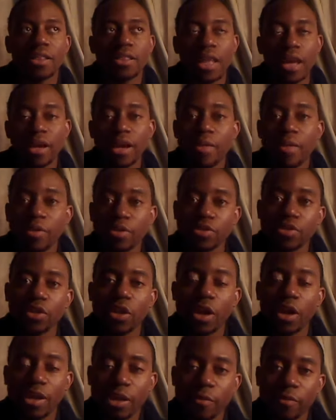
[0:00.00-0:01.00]
Like I mentioned
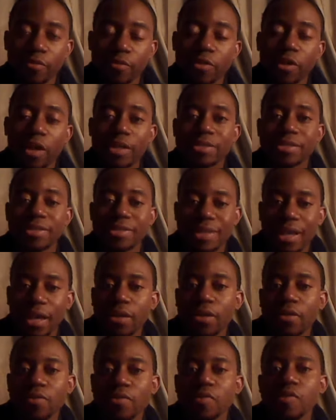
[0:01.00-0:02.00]
earlier with regards to
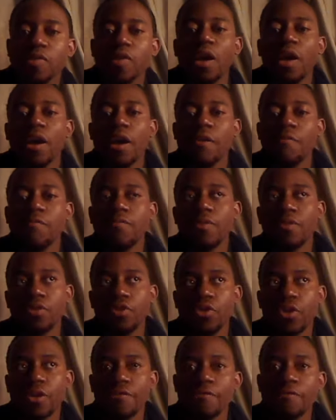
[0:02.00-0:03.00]
tannins, um,
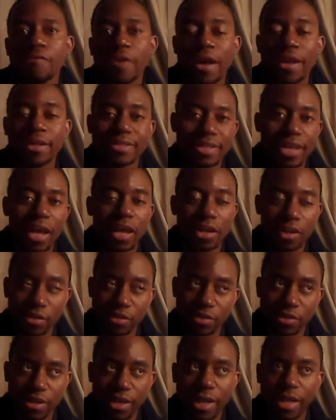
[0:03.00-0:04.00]
you can find
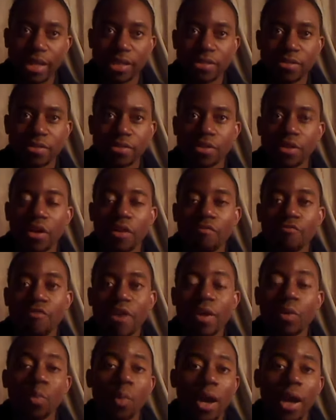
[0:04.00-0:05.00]
tannins in
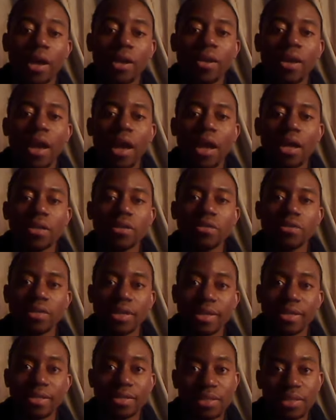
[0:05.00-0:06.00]
red wine and
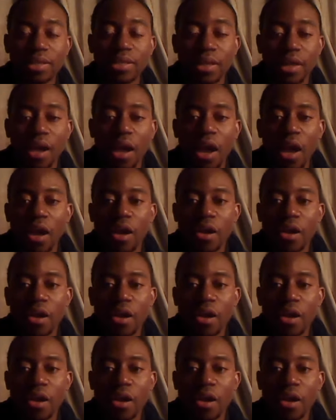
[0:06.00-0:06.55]
in tea,